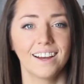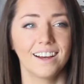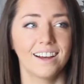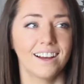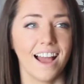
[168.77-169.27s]

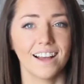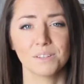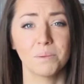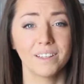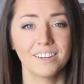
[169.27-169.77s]

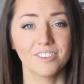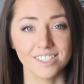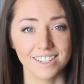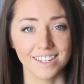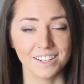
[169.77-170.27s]
ask, believe,
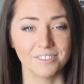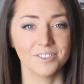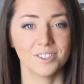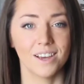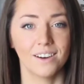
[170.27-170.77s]

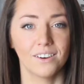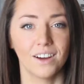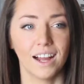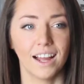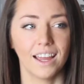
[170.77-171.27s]
receive. So
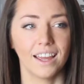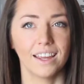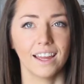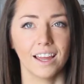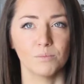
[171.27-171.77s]

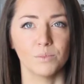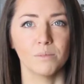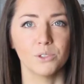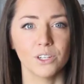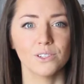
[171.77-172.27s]

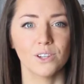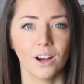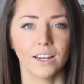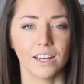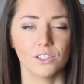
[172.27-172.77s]
I'm just
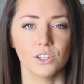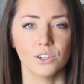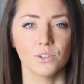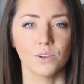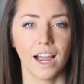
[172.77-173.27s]
starting
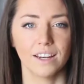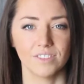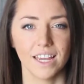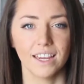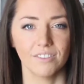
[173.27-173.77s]
to kind
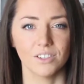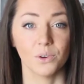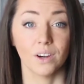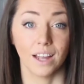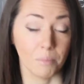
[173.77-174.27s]
of take
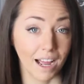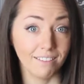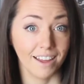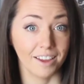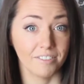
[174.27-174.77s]
inventory on my
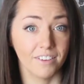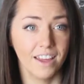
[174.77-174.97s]
life,